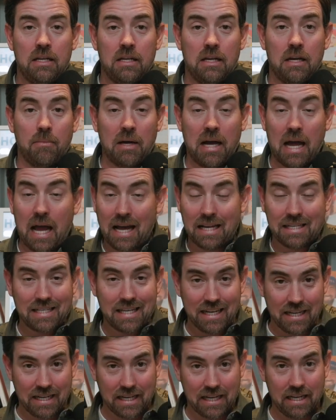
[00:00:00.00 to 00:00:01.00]
I'm going to
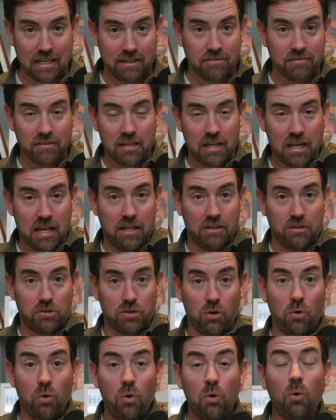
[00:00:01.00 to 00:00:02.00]
ask it again. And
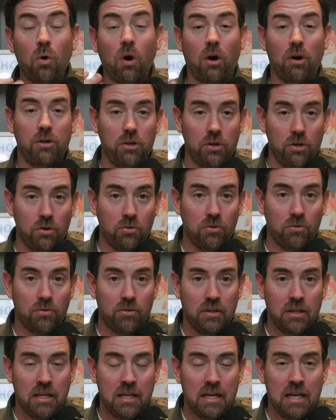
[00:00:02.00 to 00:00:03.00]
so who are you?
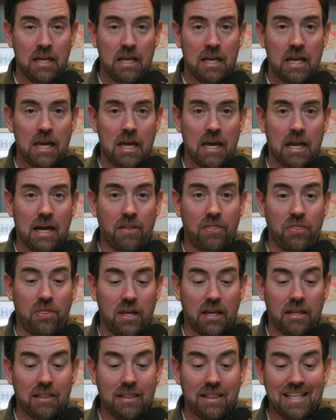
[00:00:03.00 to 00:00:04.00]
And I
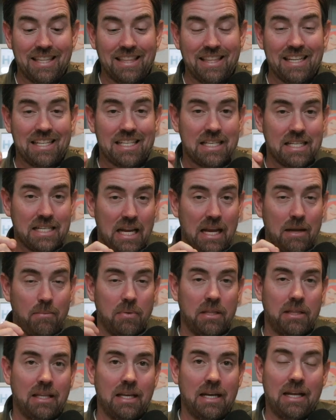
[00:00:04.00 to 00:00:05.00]
think that this
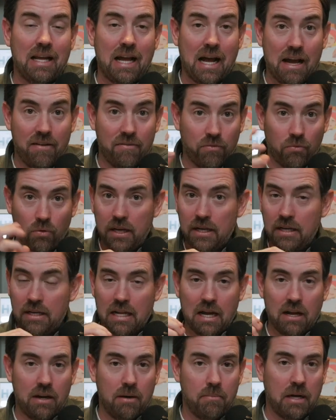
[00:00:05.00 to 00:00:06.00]
statement that I have written
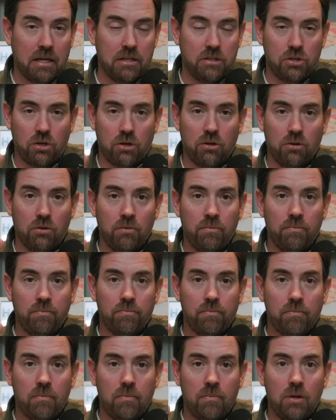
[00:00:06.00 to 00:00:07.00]
down in my journal,
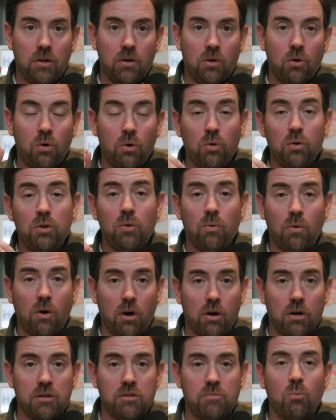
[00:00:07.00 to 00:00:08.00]
who you
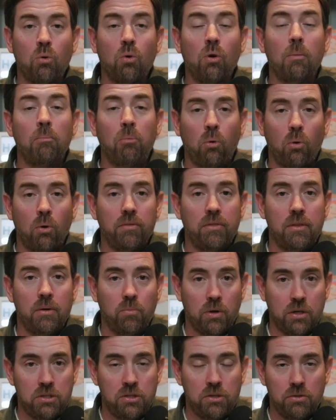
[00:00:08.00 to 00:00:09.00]
are is more important than
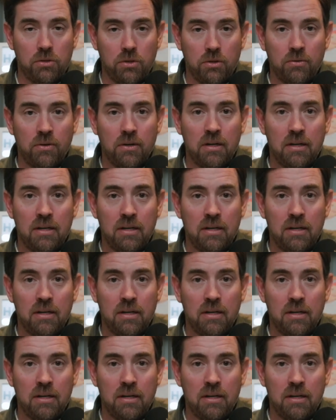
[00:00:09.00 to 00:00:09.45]
what you do.